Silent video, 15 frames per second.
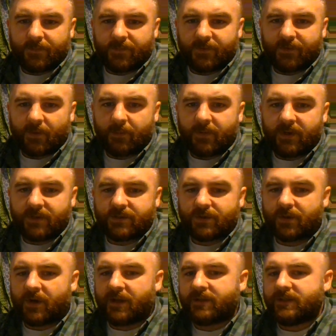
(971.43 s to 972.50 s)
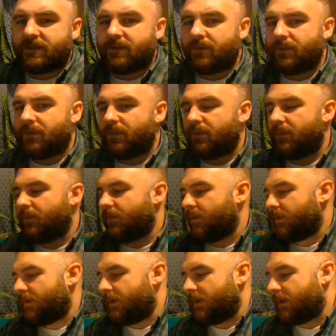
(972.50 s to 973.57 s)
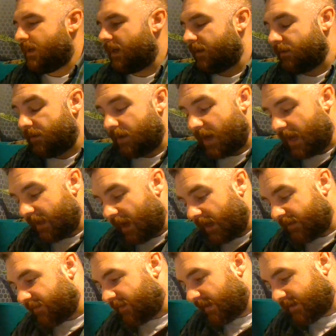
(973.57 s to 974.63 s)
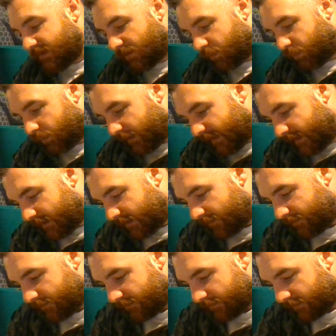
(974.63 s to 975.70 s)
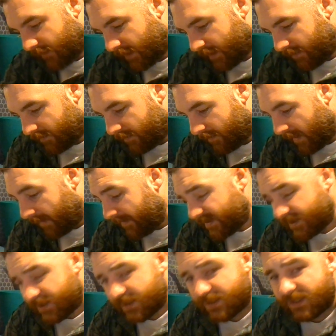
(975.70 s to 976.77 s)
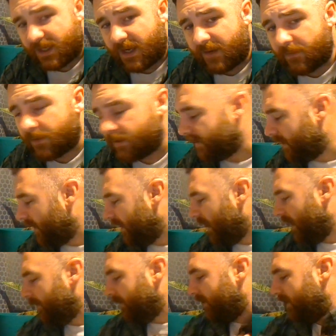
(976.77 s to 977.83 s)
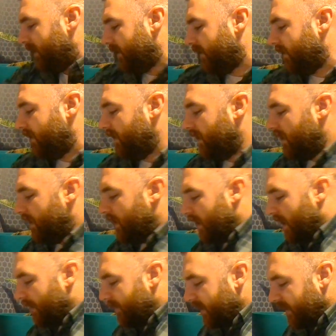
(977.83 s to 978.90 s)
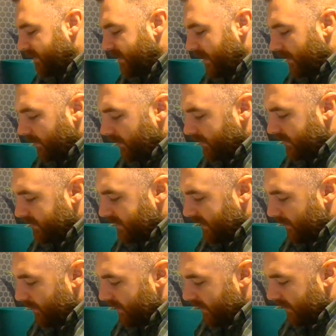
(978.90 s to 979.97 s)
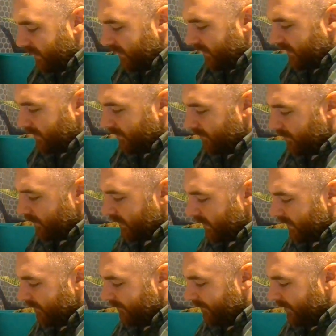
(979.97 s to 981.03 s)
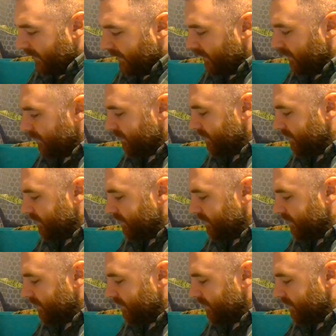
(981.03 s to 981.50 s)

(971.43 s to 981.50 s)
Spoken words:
So I'm gonna try to, I don't know. I like to read it. Maybe it's just a cover. I'm gonna take a look to see what I can find there.